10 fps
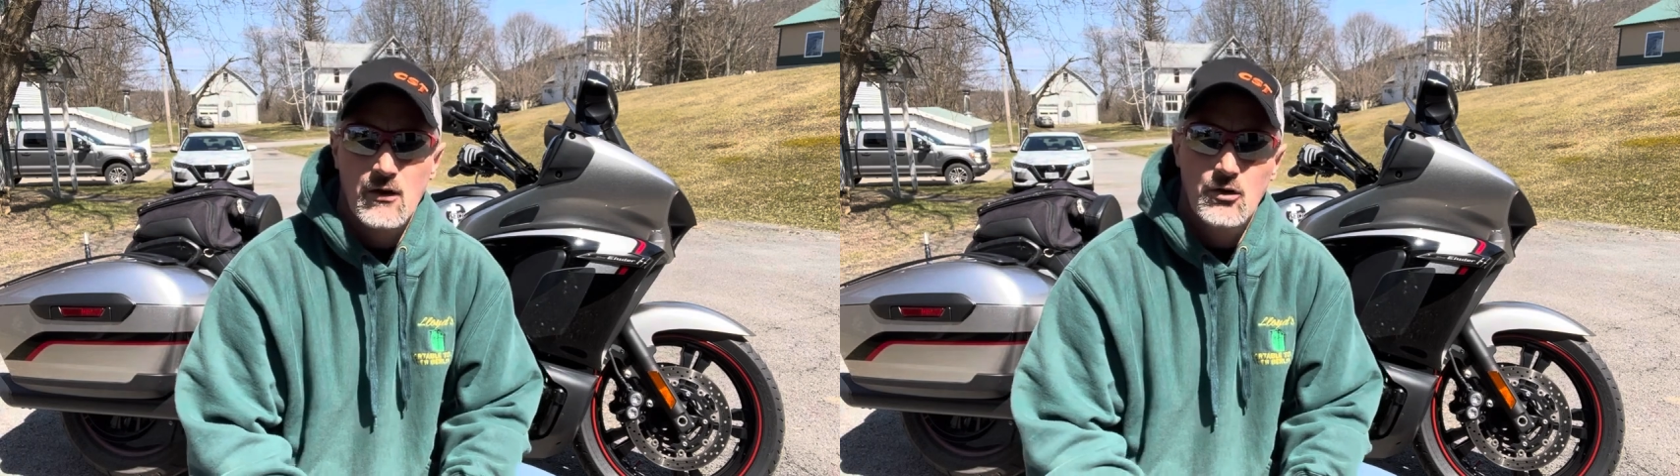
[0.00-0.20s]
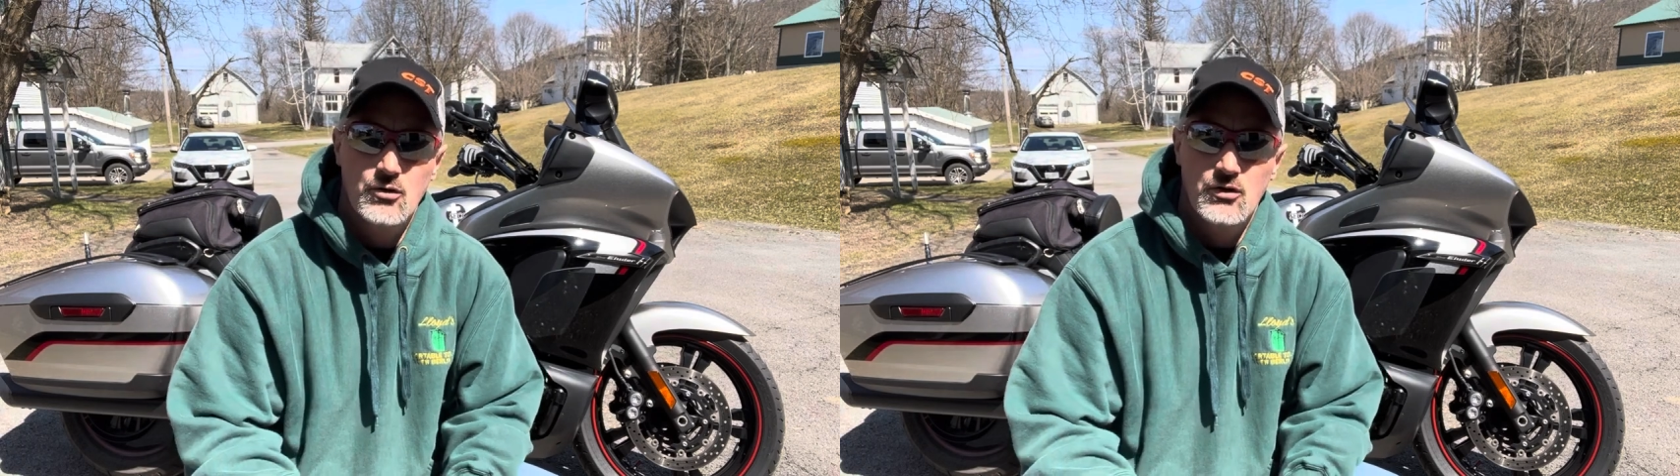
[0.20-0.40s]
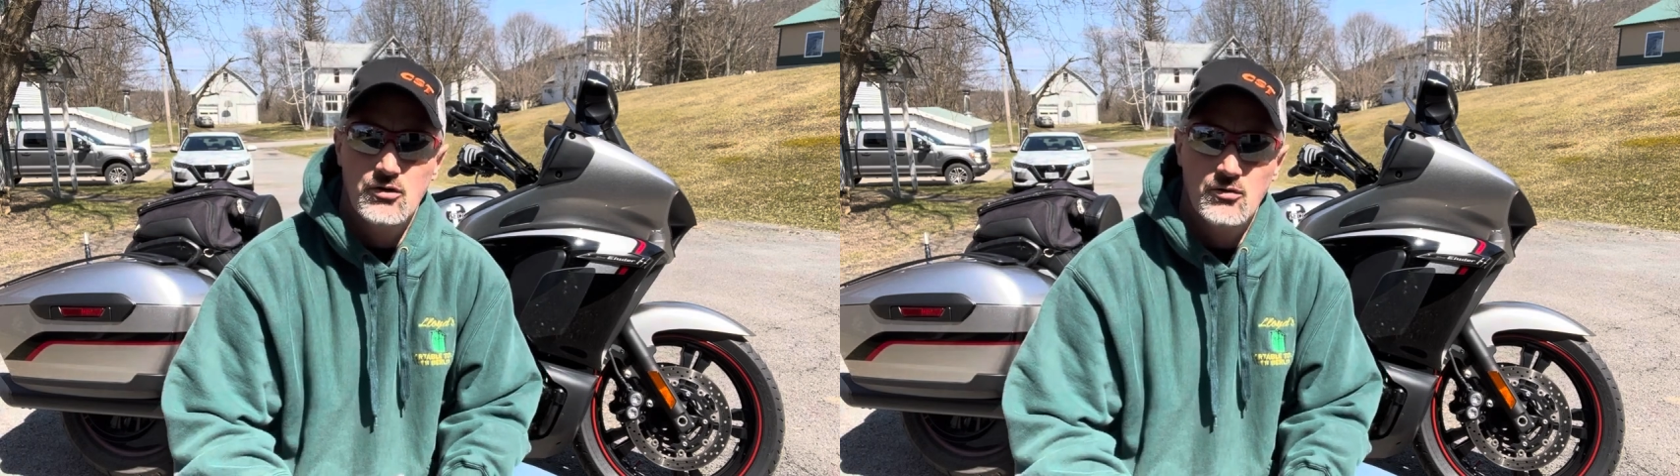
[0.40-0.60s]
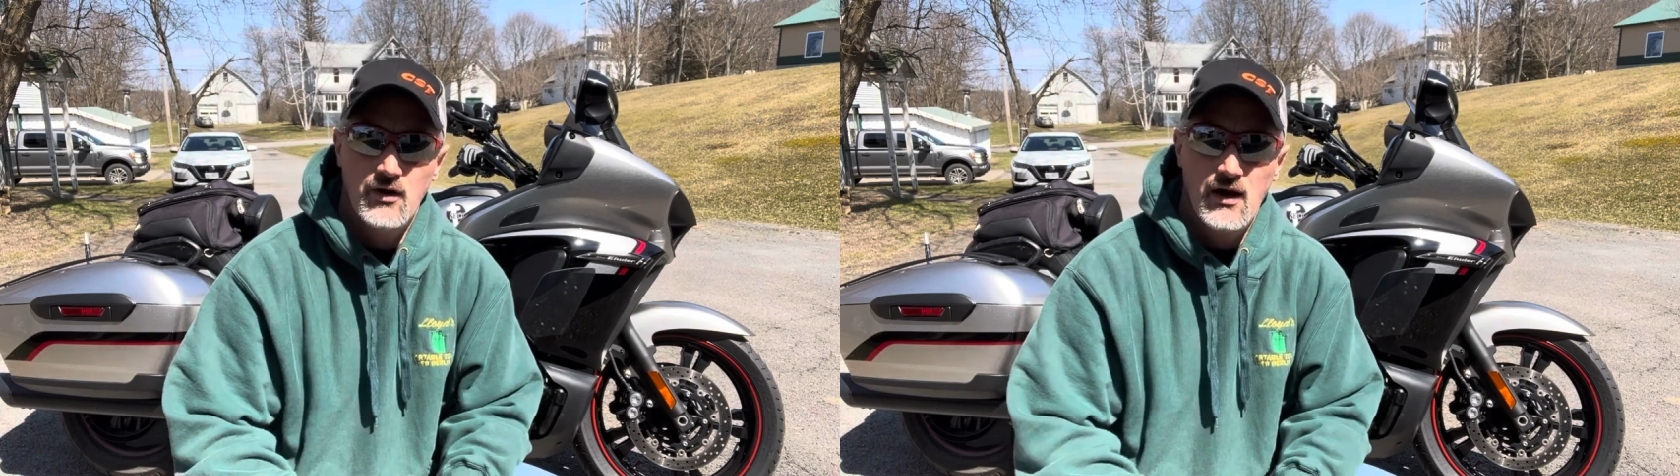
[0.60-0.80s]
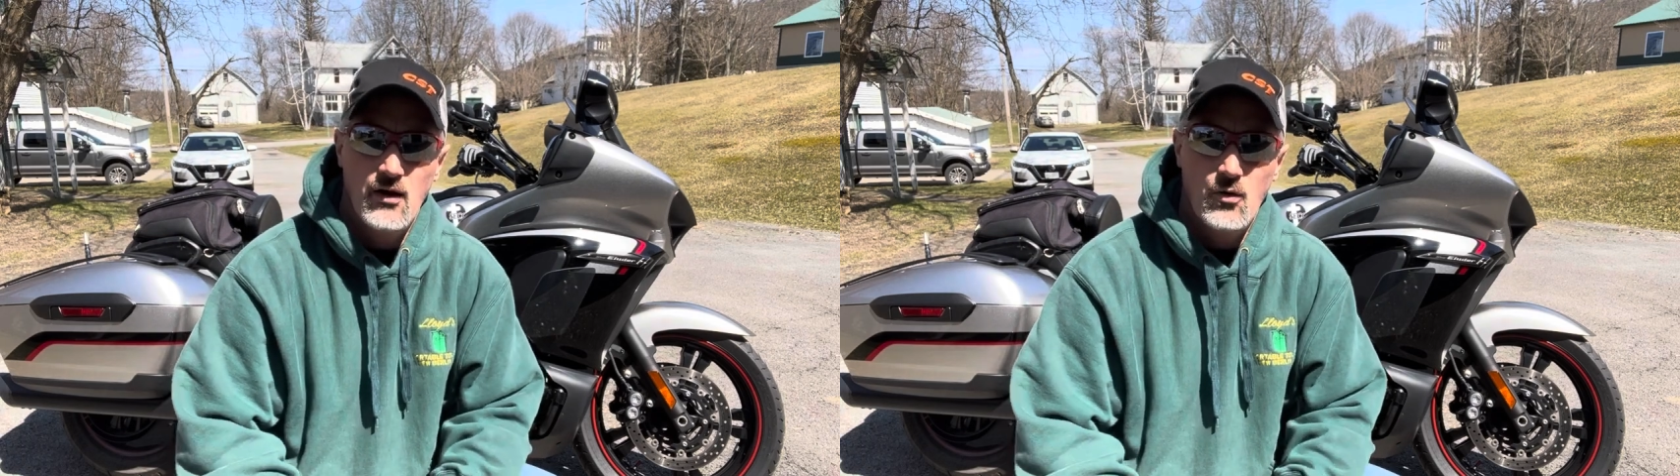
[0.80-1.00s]
You can do
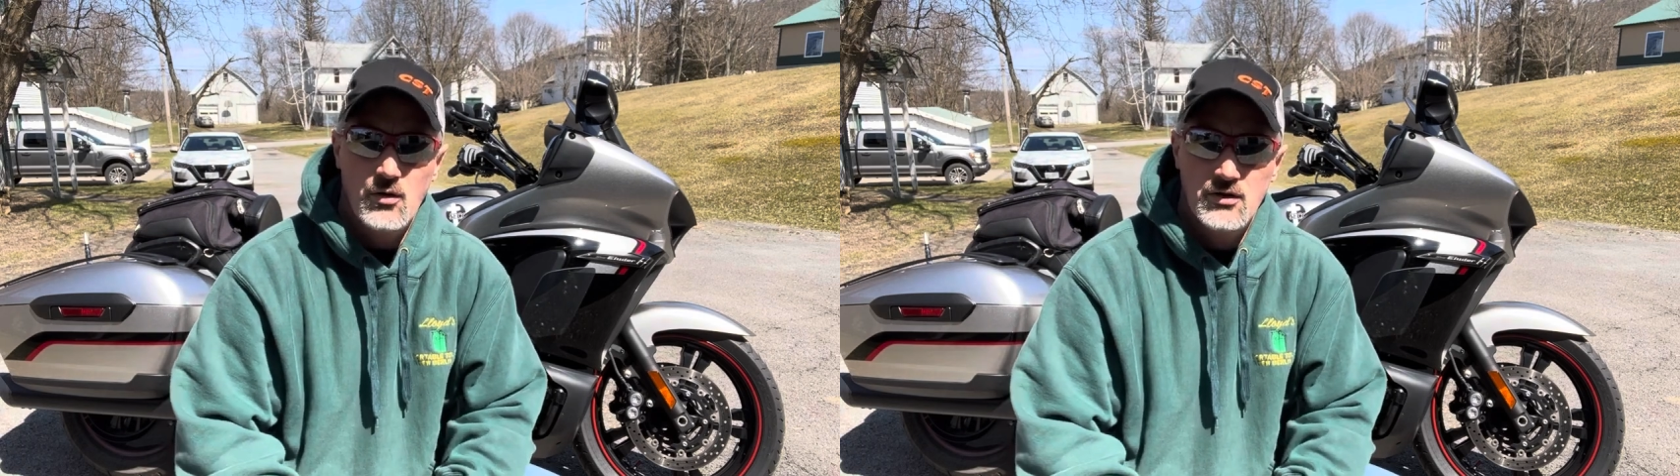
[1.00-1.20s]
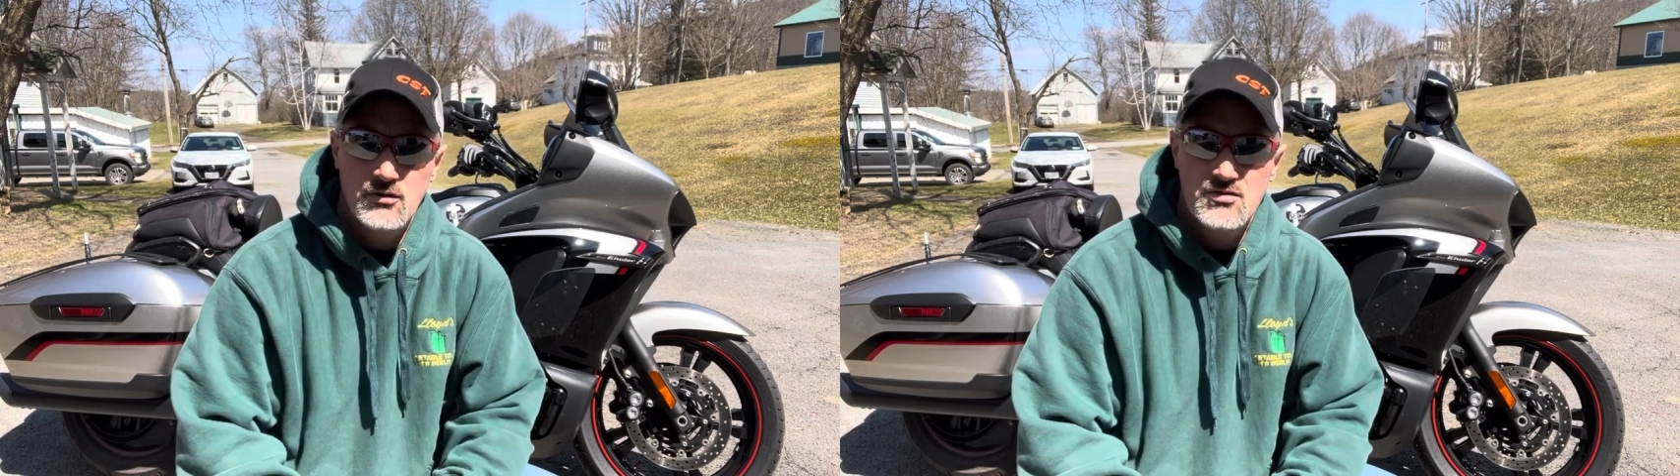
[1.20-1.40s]
that, or you can